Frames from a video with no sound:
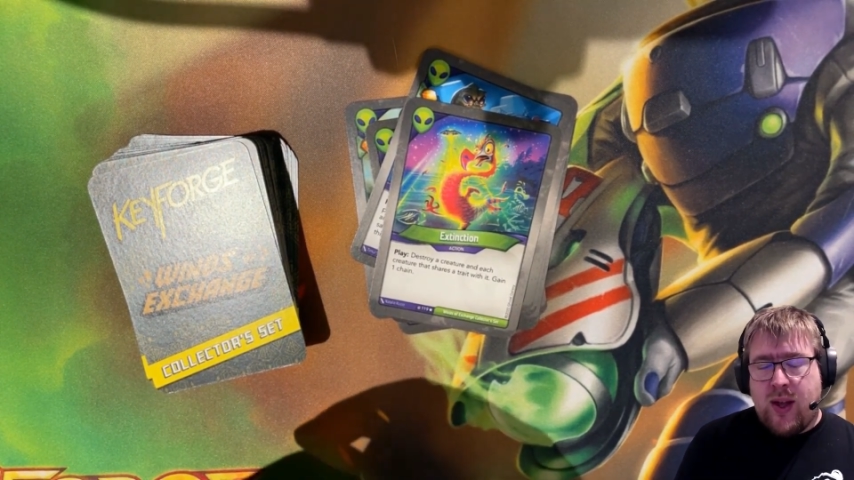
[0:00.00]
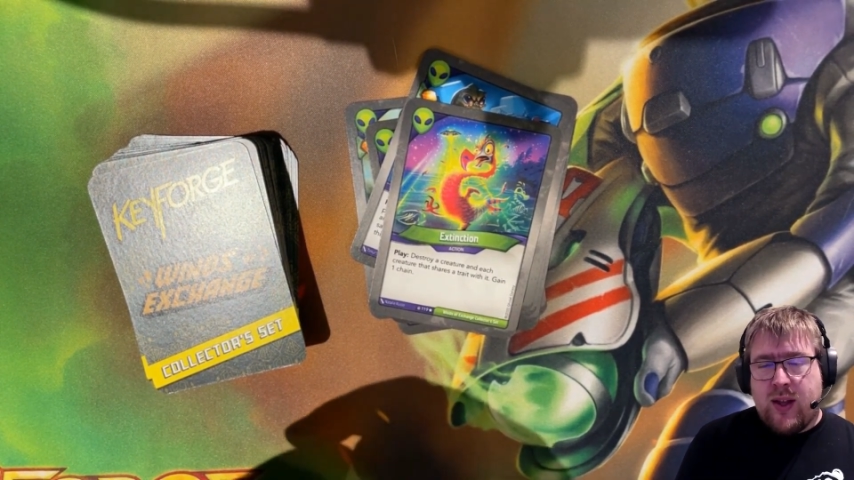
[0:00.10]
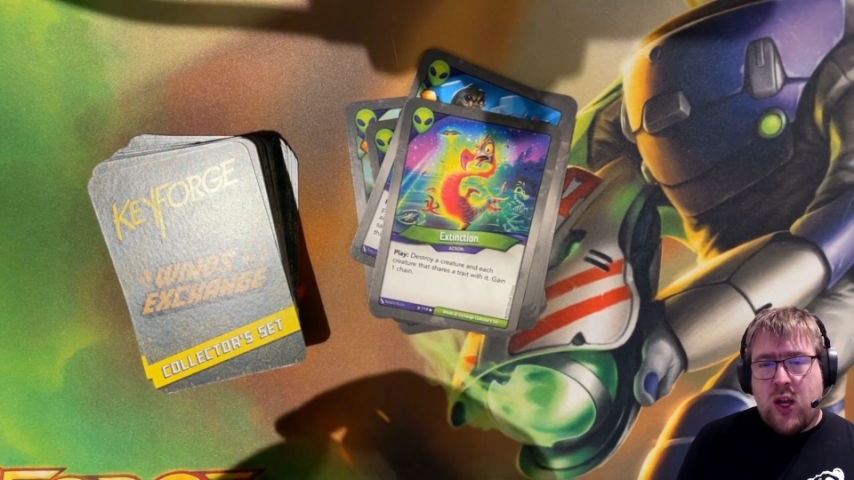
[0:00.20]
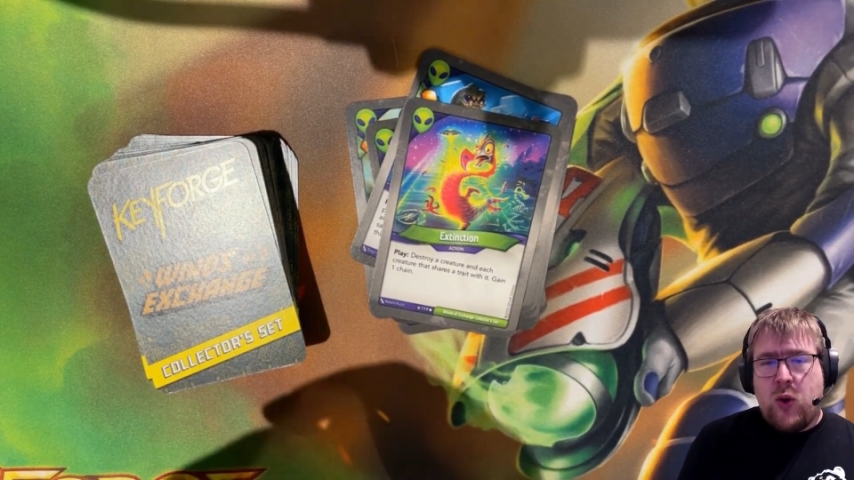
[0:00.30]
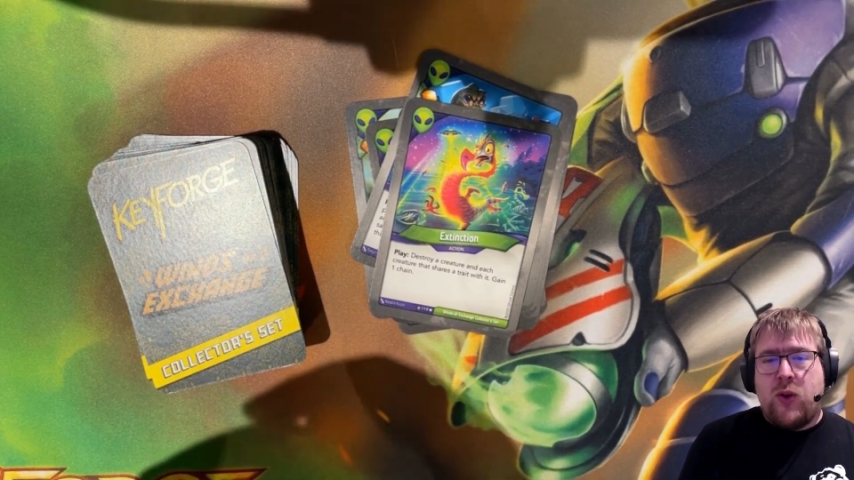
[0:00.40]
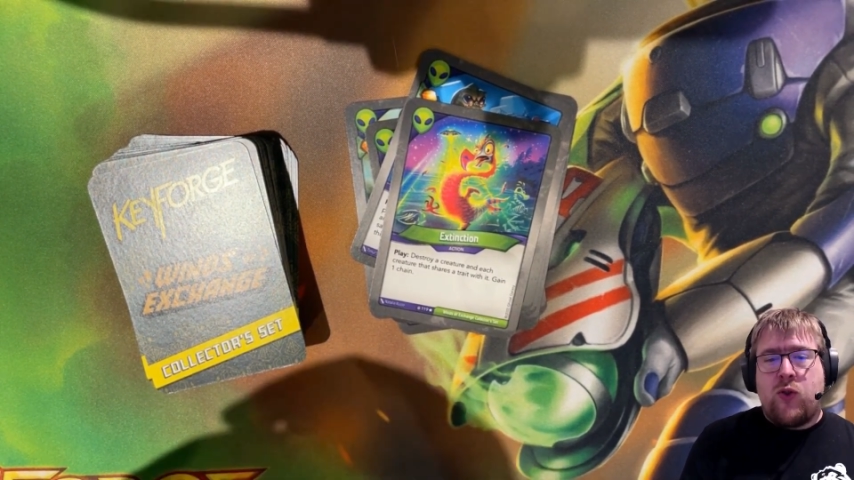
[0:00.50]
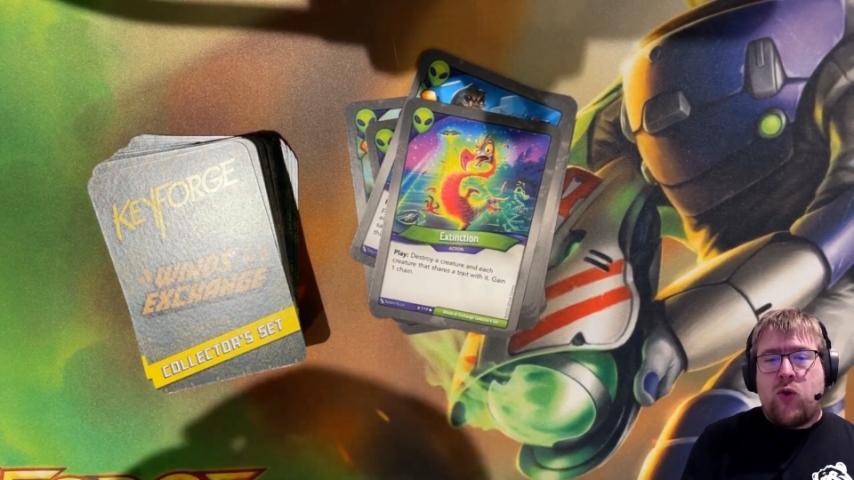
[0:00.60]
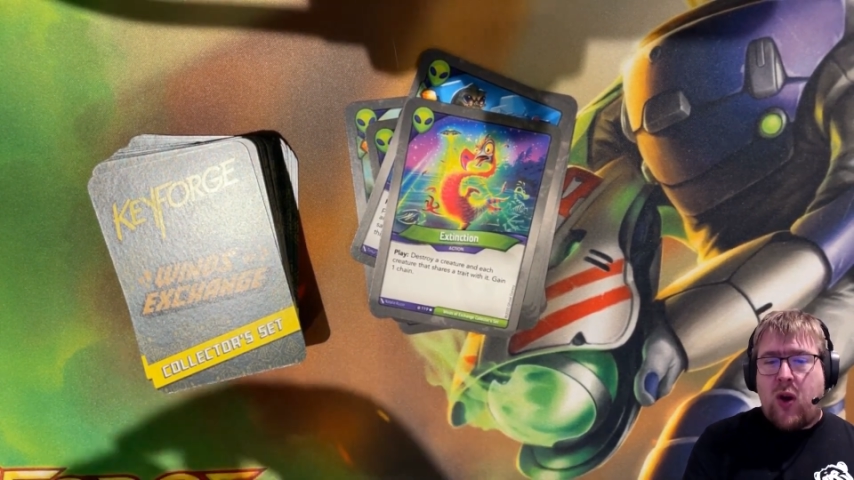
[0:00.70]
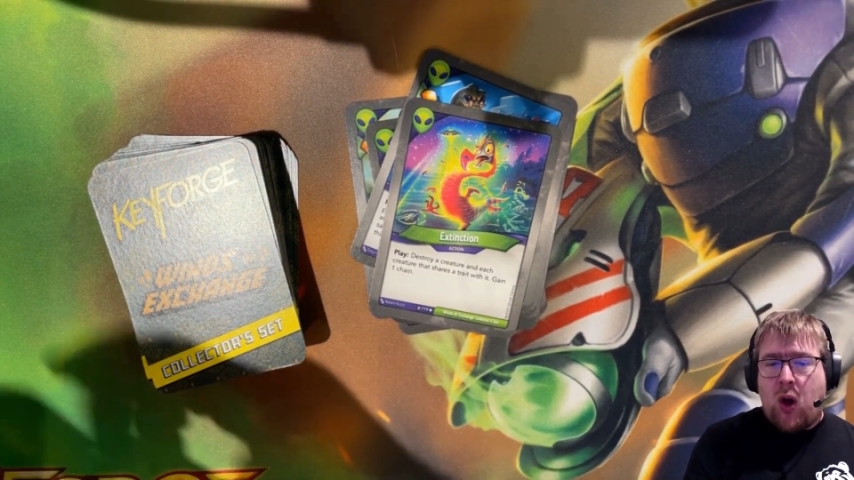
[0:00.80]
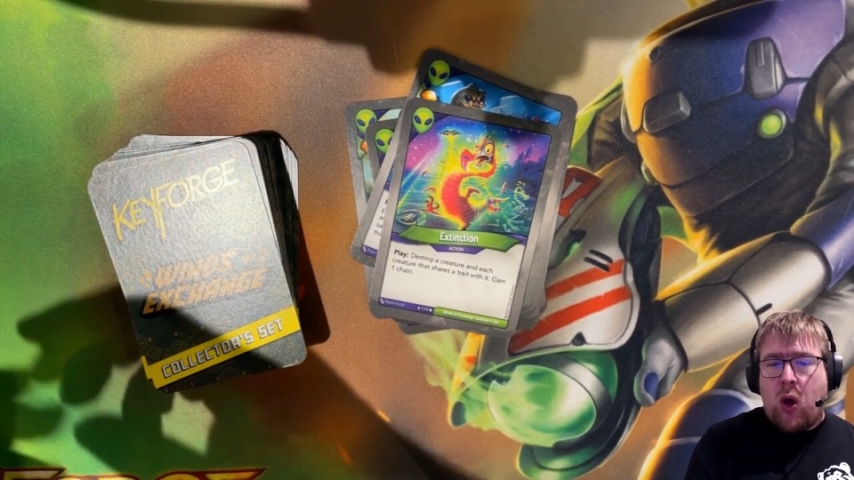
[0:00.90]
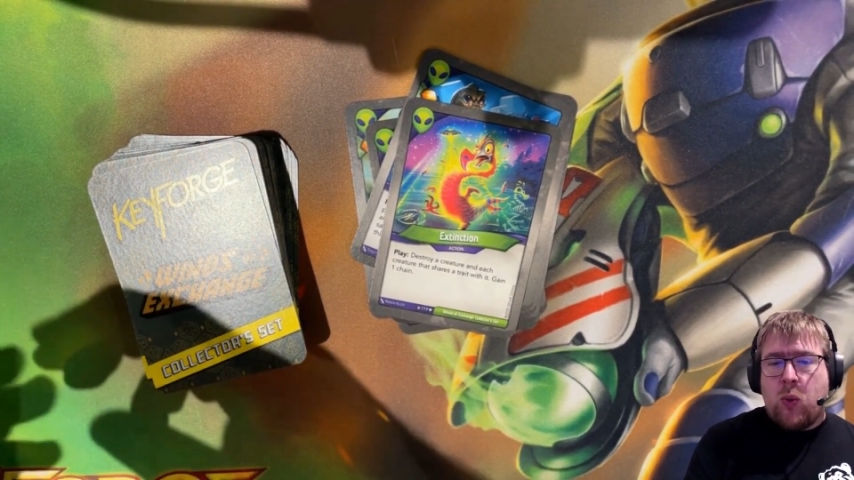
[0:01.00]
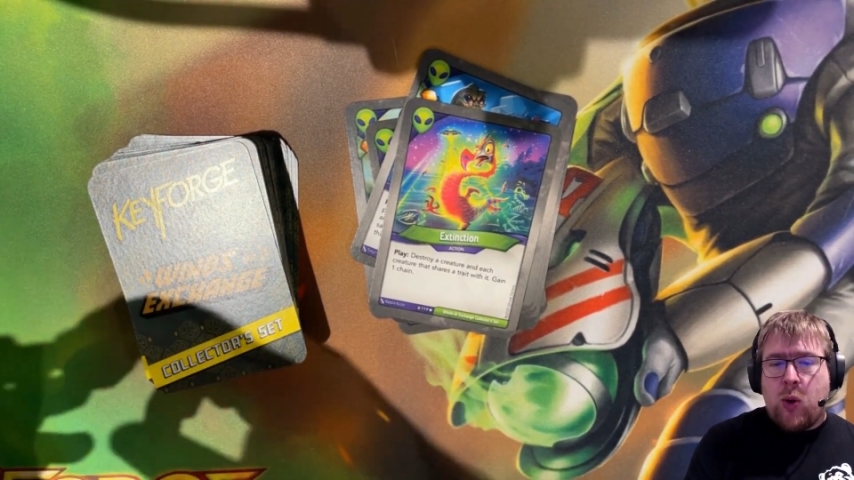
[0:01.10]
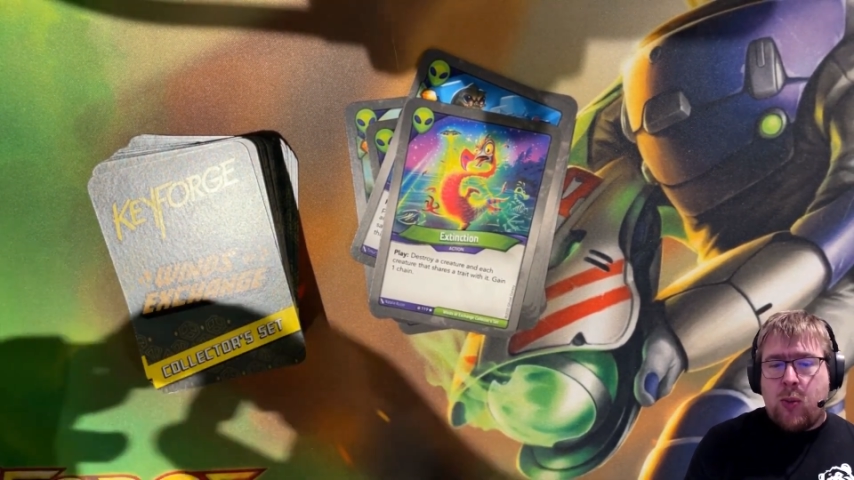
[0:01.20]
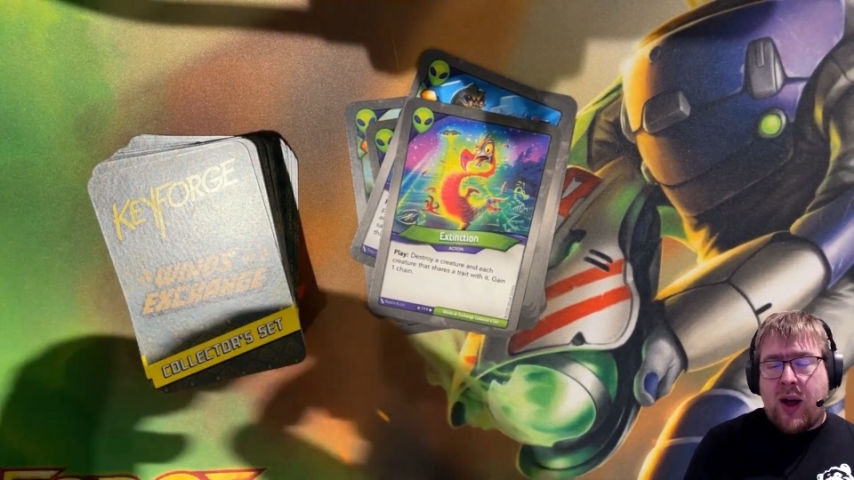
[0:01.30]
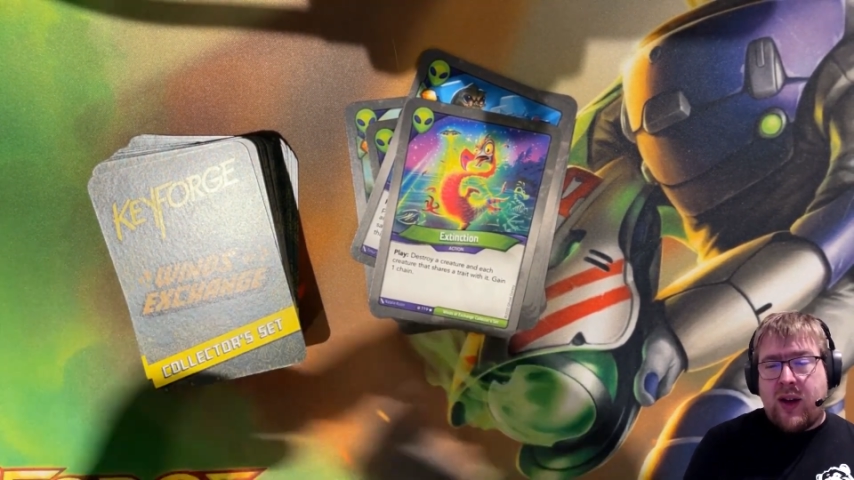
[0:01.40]
you destroy all
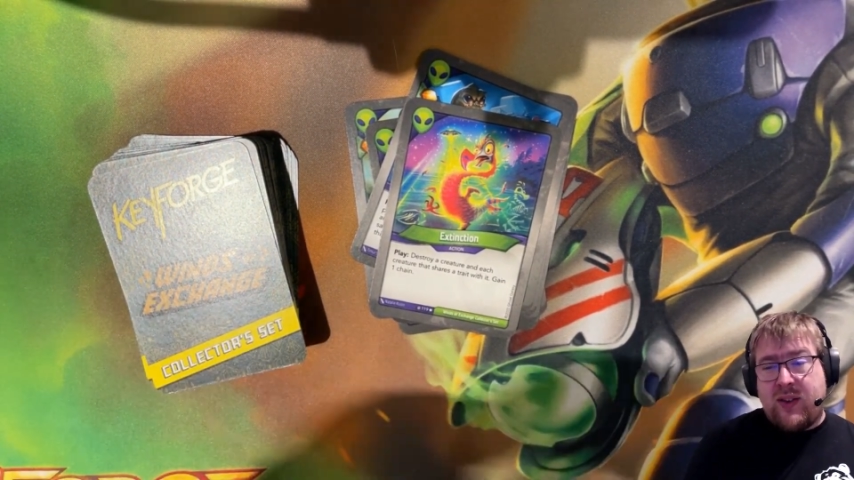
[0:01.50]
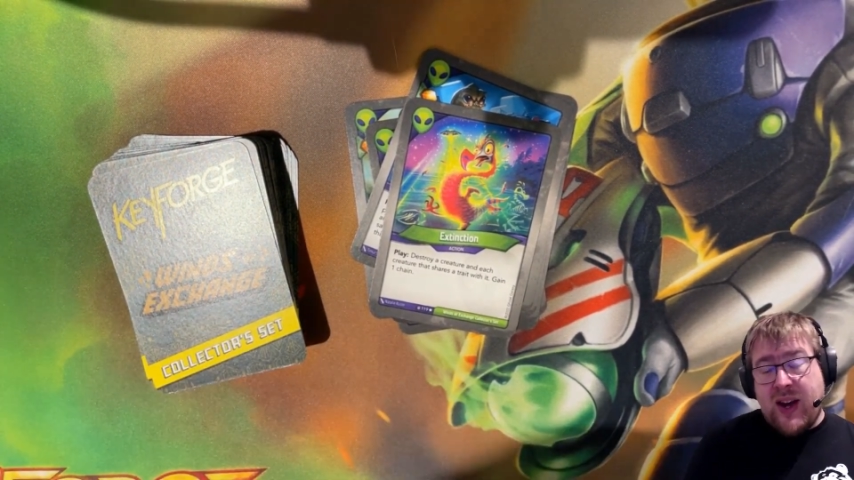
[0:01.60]
robots